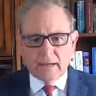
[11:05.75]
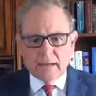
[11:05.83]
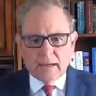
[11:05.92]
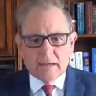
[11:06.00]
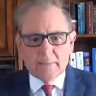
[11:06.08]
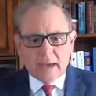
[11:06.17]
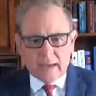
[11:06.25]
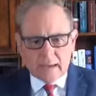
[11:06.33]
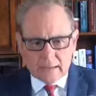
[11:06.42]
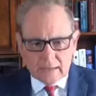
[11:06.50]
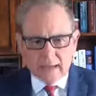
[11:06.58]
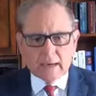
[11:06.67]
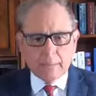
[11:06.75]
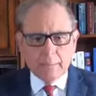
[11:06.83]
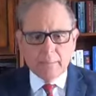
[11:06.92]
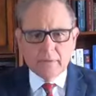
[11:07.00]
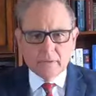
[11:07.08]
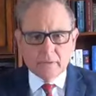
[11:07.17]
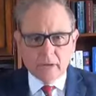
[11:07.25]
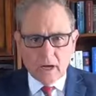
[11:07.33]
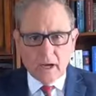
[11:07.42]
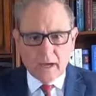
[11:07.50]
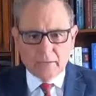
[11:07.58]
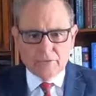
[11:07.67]
he made him,"
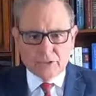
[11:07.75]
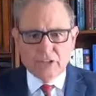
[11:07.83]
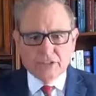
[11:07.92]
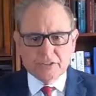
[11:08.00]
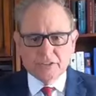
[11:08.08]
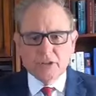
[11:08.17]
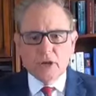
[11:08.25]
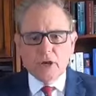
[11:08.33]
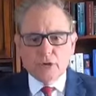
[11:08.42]
God, Jesus,